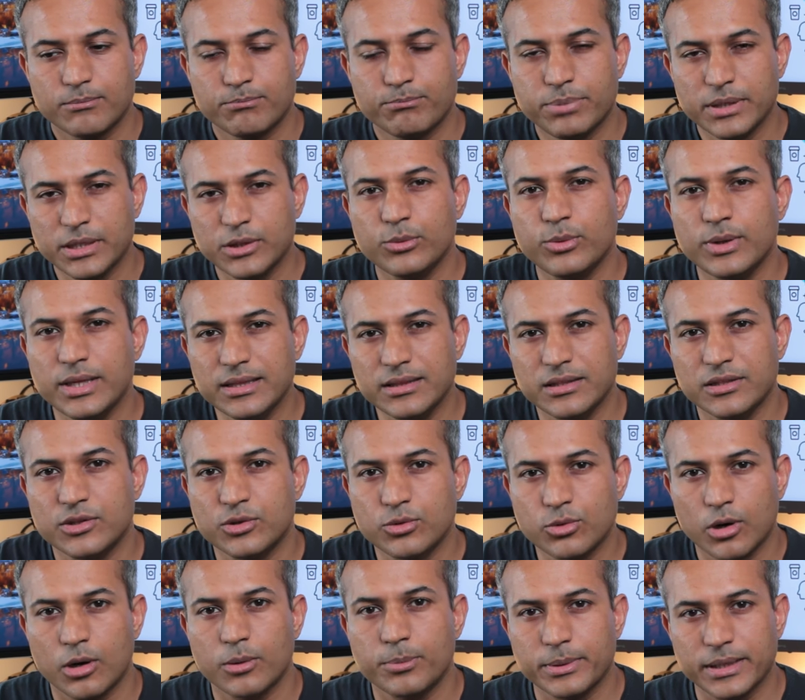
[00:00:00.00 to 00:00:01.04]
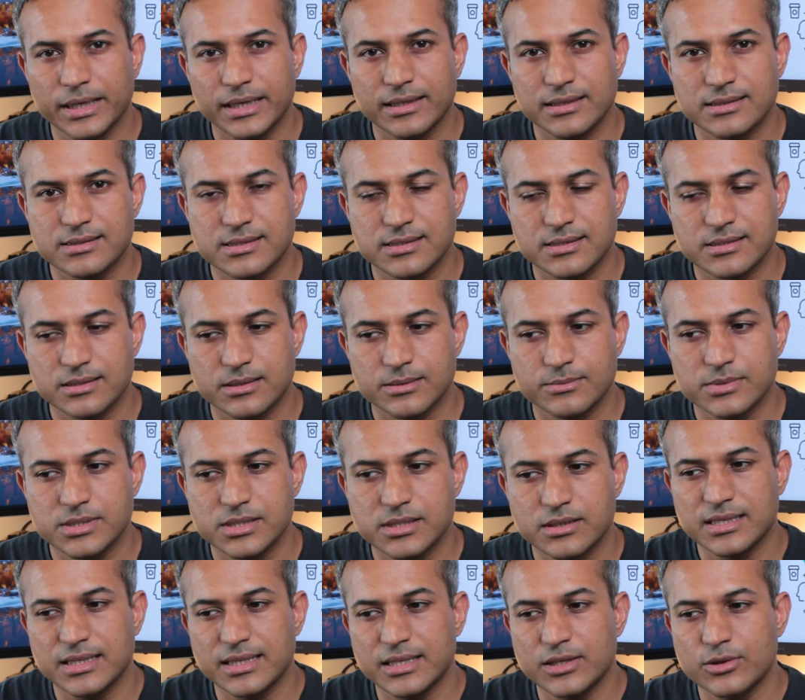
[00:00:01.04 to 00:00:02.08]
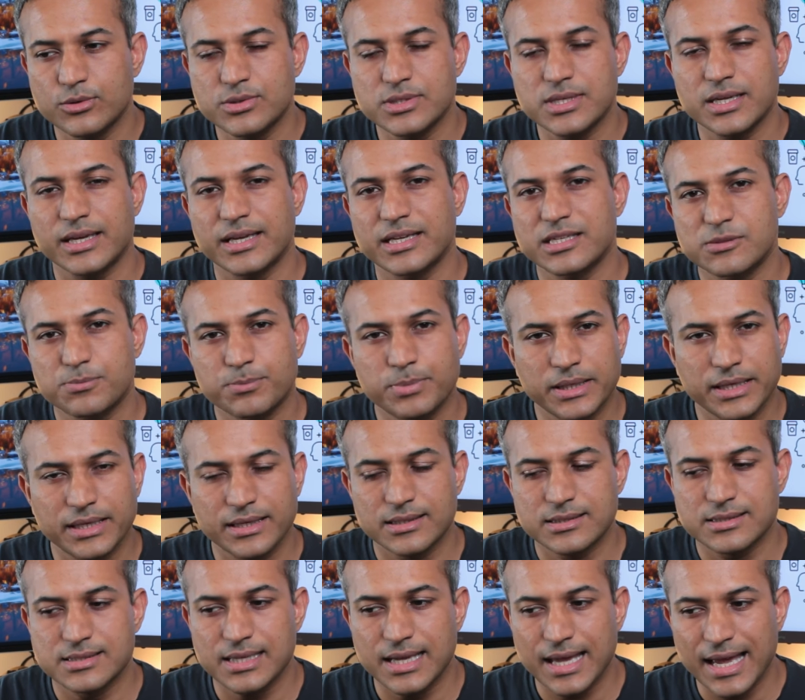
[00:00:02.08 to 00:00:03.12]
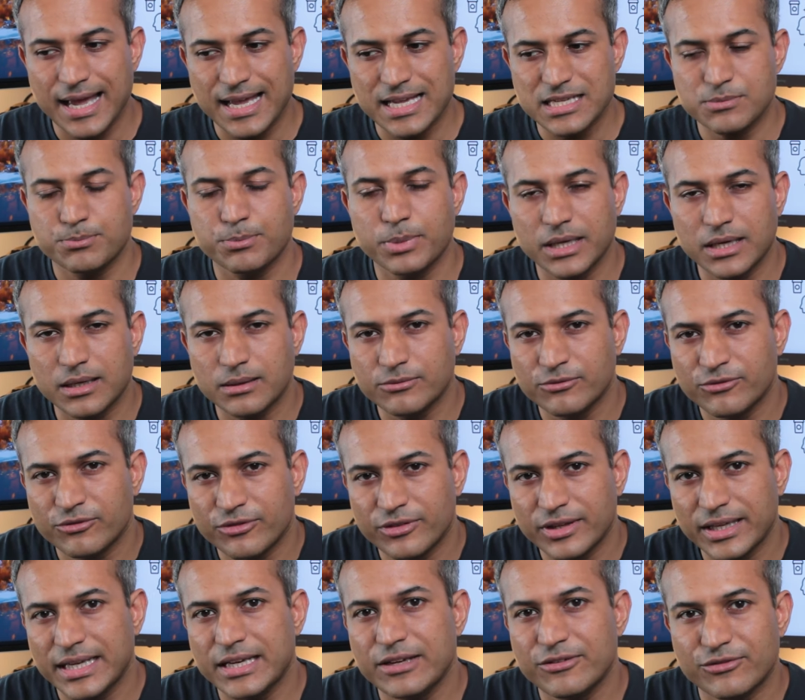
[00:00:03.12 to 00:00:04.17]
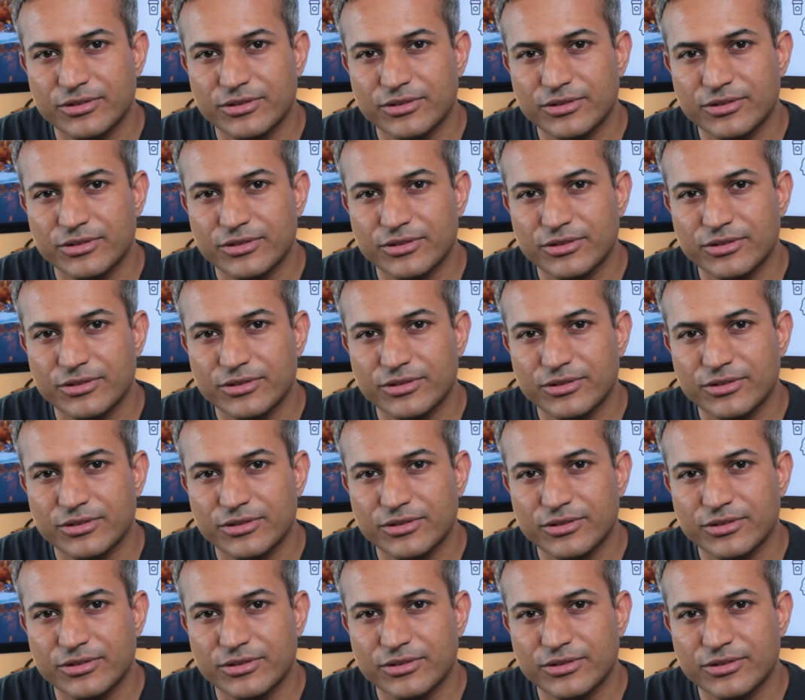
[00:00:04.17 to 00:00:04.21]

between the two operating systems, the user experience has become very,